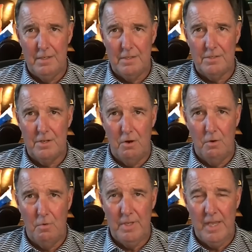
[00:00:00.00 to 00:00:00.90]

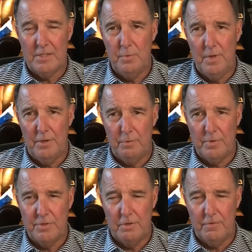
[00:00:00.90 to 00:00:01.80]
So yes, we are the
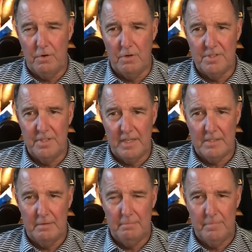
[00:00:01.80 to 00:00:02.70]
reserve currency.
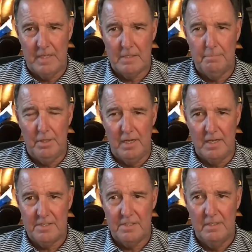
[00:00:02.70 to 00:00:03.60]
That's a
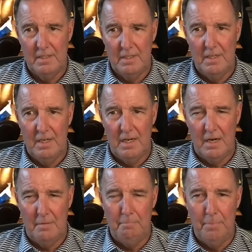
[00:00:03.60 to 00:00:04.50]
plus,
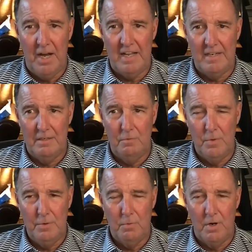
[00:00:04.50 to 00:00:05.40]
but
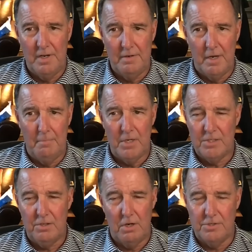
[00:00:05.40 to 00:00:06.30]
we run a
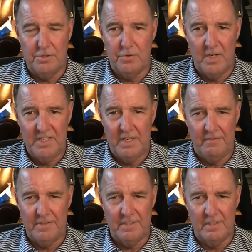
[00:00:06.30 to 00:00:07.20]
much larger trade
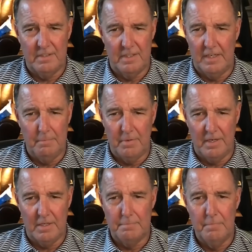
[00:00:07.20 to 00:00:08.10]
deficit than
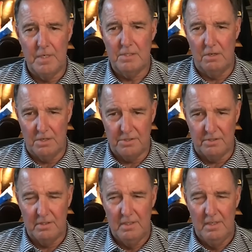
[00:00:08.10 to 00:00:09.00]
anybody else, much
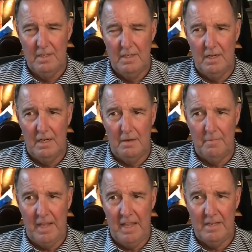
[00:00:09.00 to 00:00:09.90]
larger. I
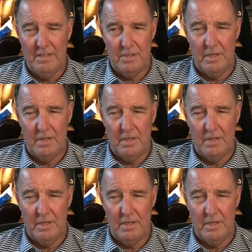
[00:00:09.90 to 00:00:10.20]
mean,